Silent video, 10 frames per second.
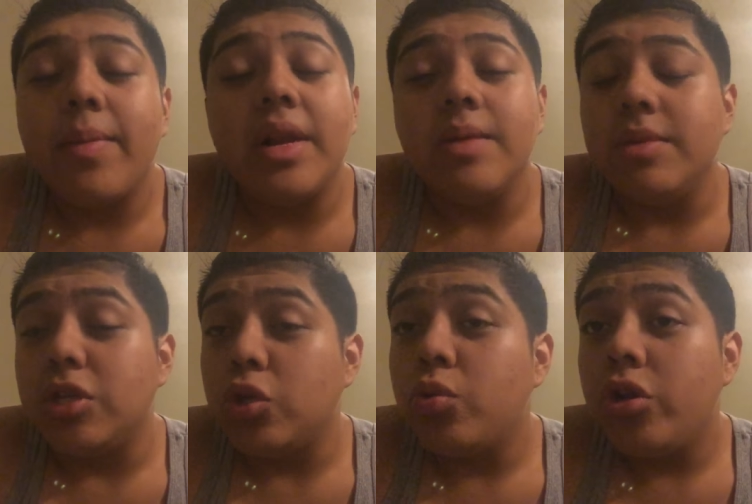My name
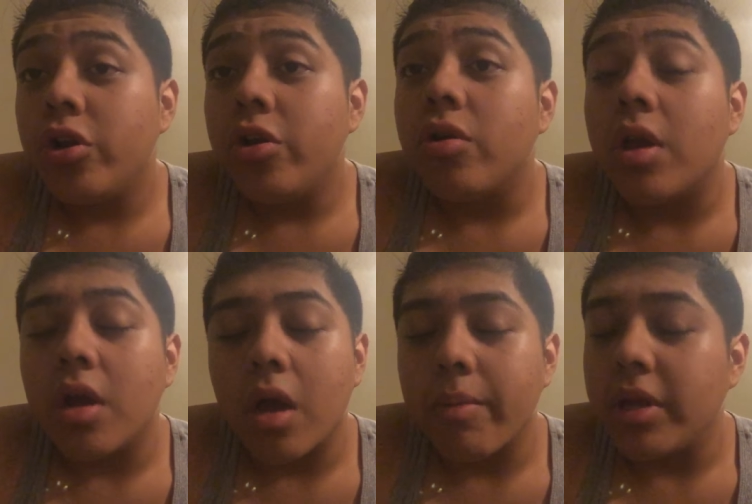is Junior. You
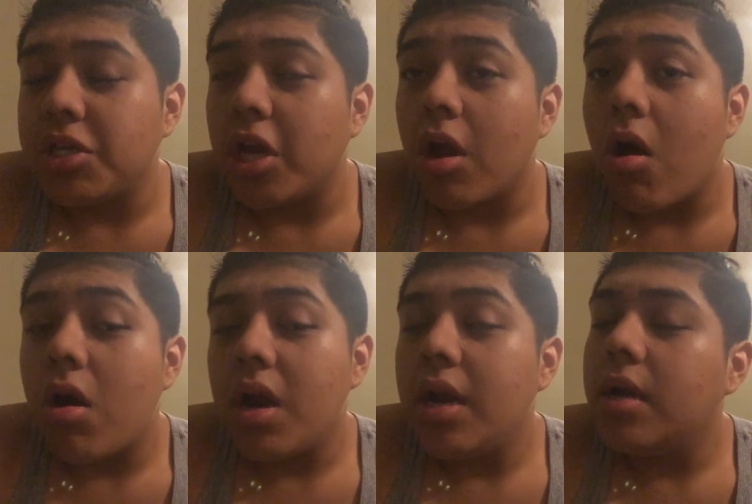can call me
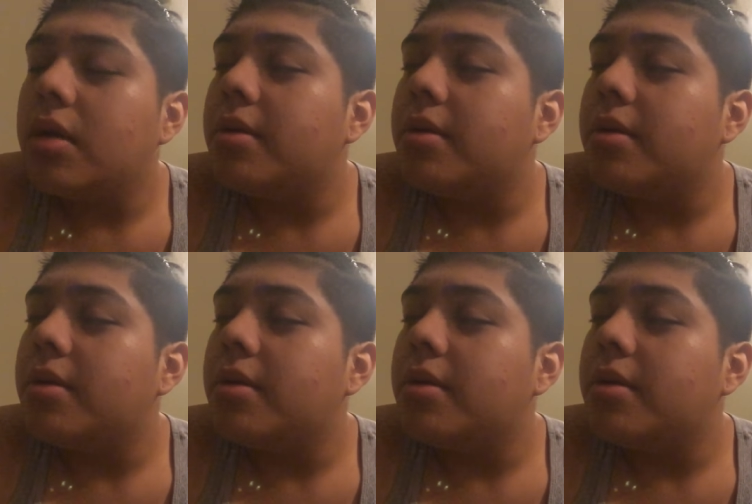JR